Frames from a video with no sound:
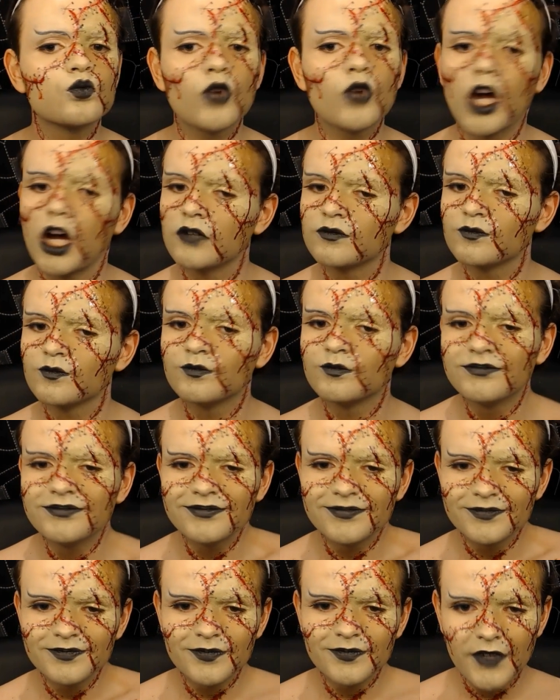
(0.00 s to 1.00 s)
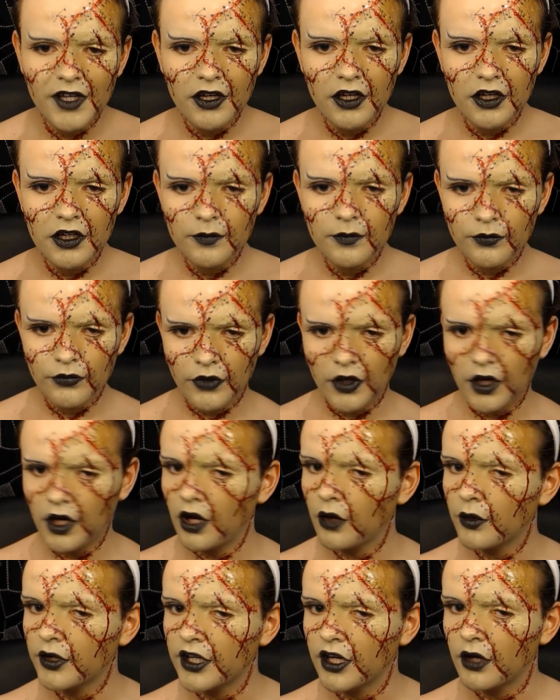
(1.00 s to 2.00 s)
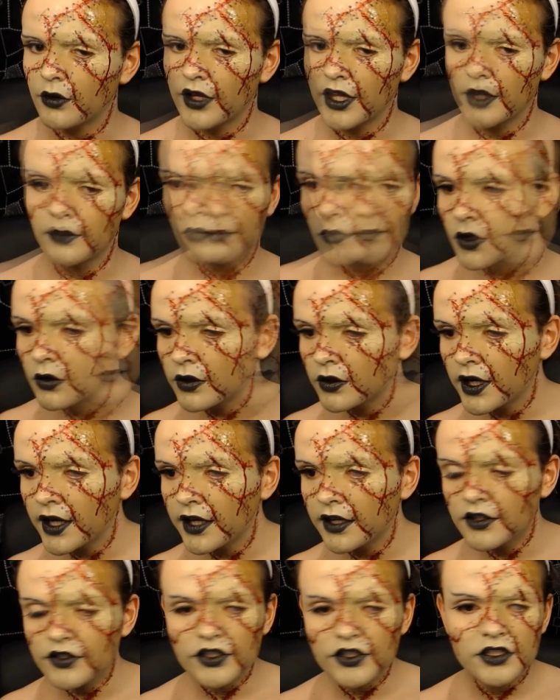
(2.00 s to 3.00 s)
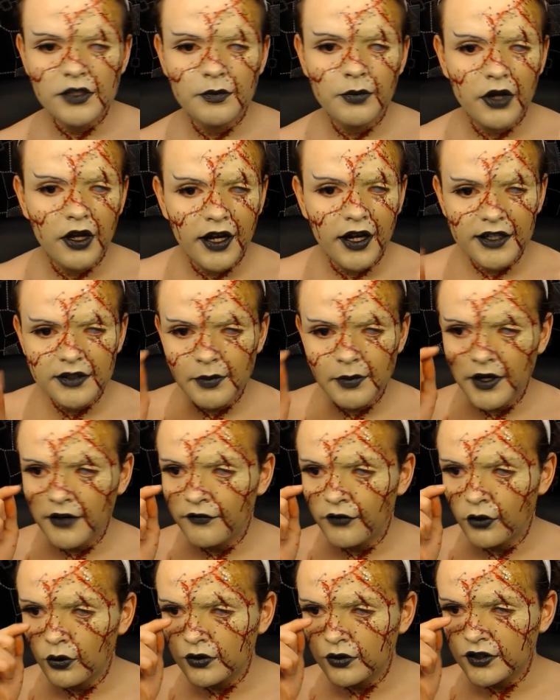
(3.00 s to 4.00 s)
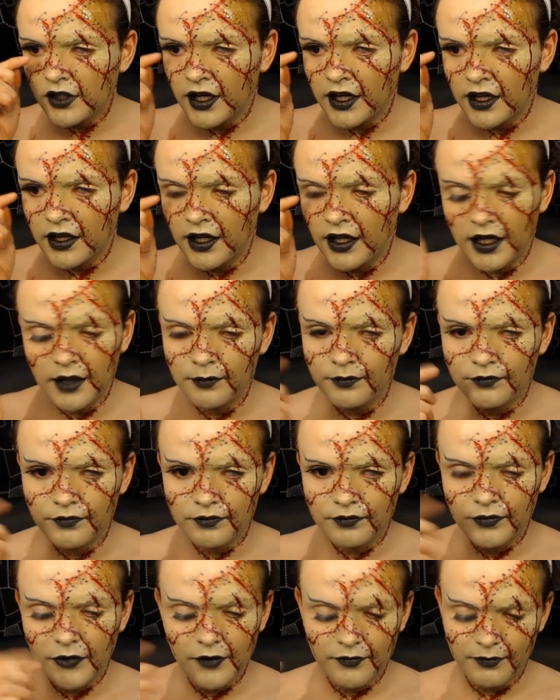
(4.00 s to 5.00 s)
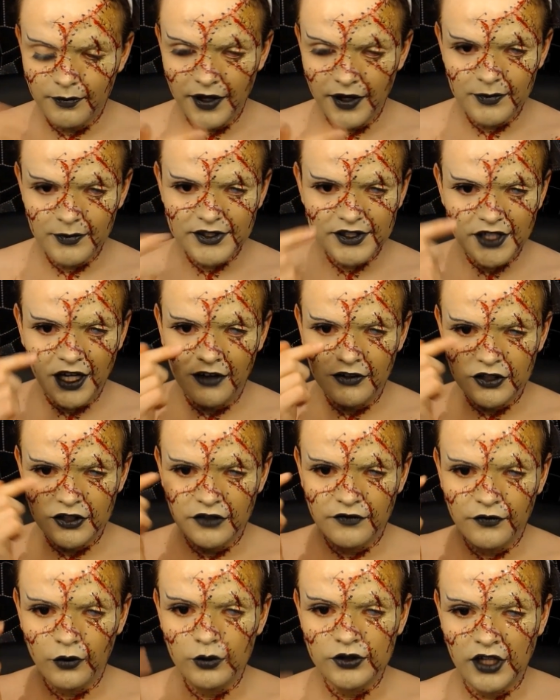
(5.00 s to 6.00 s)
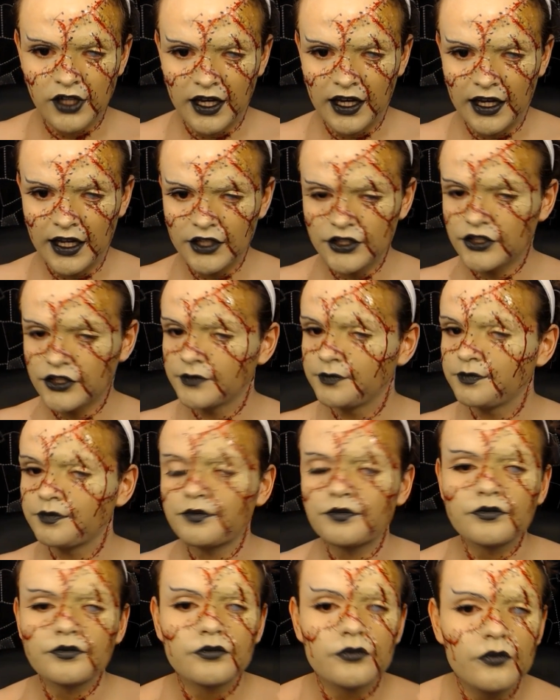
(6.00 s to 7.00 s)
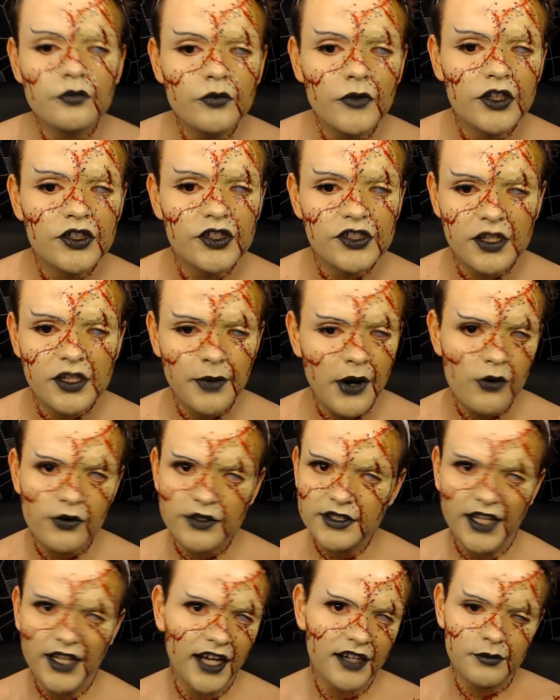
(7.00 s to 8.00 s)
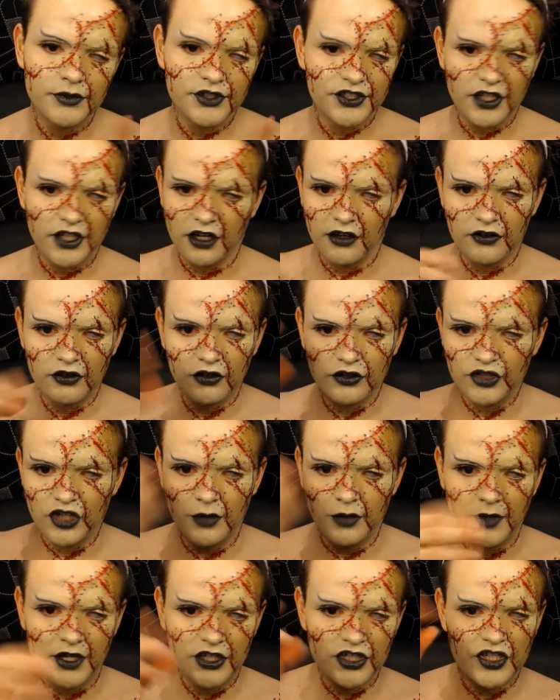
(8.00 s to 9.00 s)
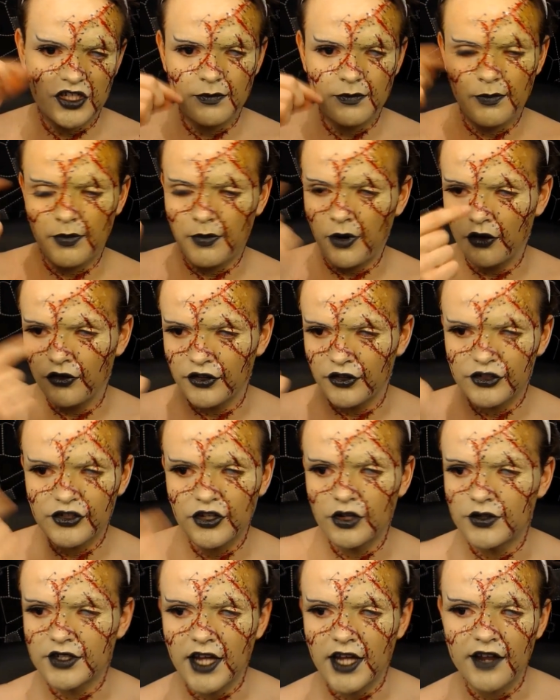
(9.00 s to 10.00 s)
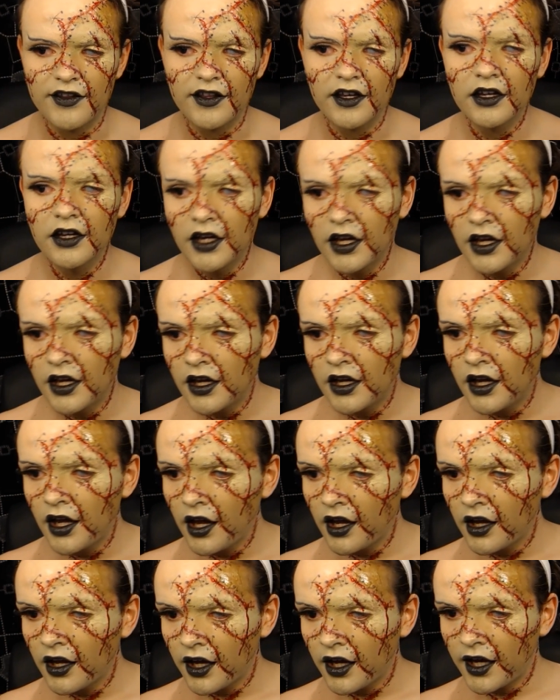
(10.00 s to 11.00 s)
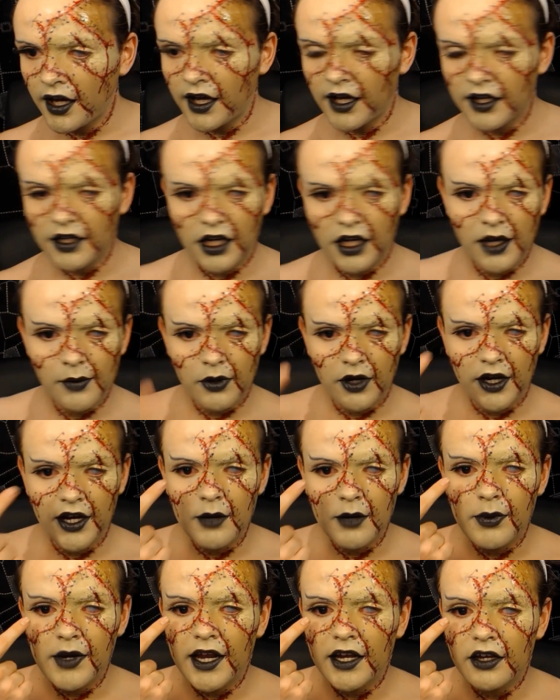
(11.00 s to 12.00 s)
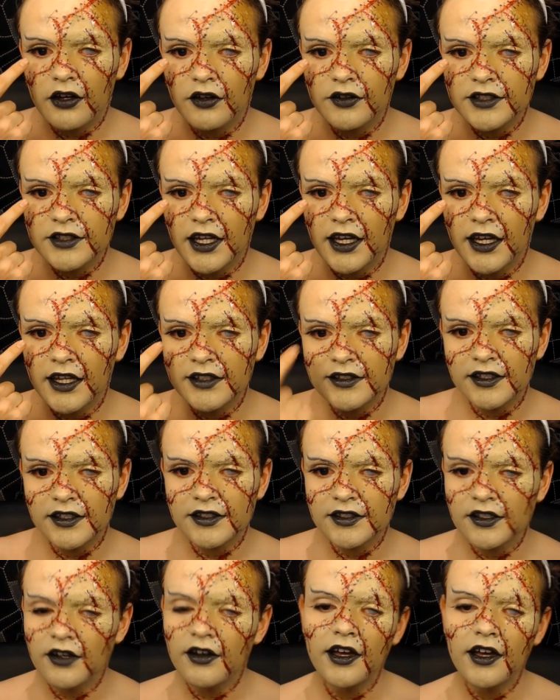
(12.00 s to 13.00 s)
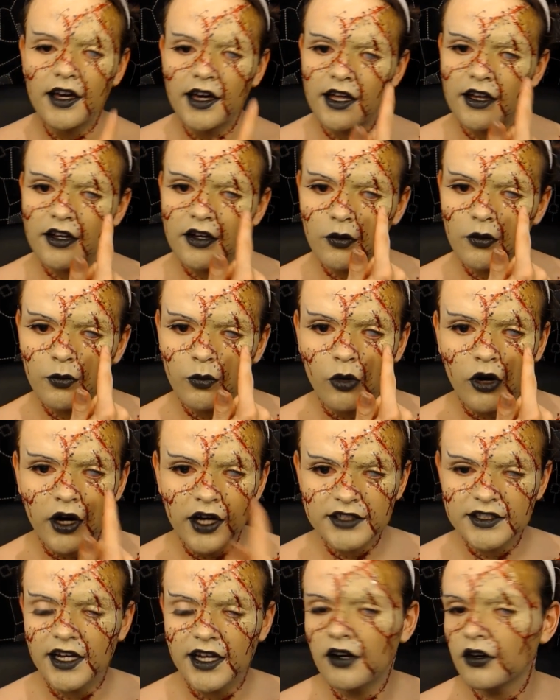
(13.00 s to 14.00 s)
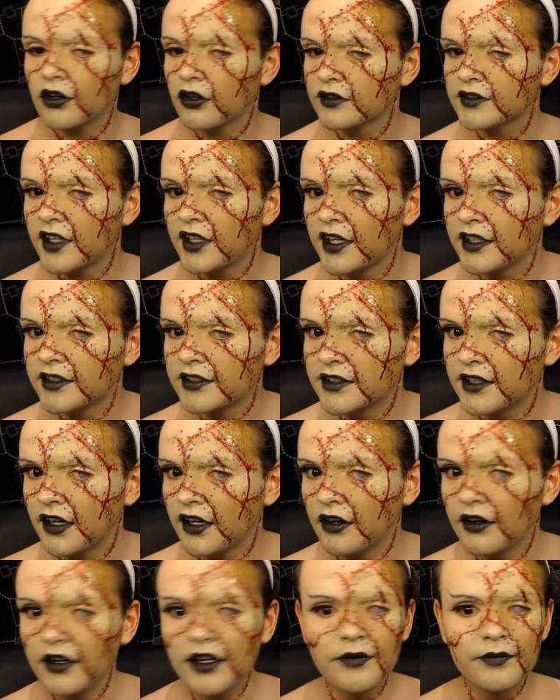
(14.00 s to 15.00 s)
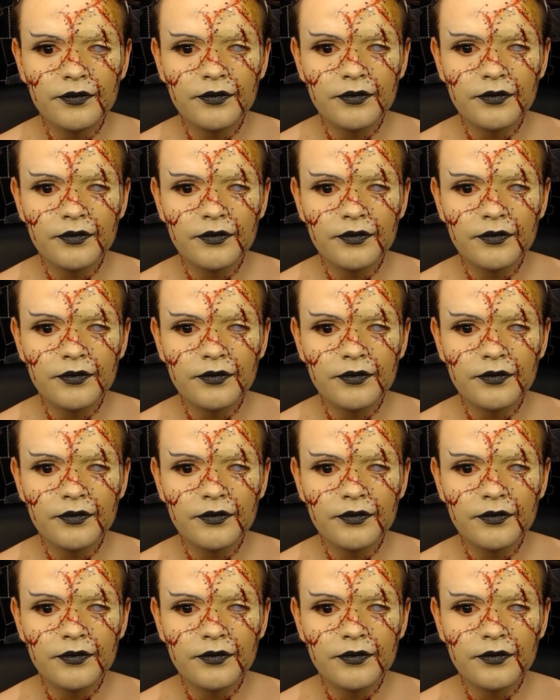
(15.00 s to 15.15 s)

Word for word: Okie dokie. Okay, and I just applied a bit of false eye, um, bit of mascara to the false eyelash. Just a bulk standard mascara, not too much, just to bond the two together. And I applied a black contact lens in this eye and a white out contact lens in that eye,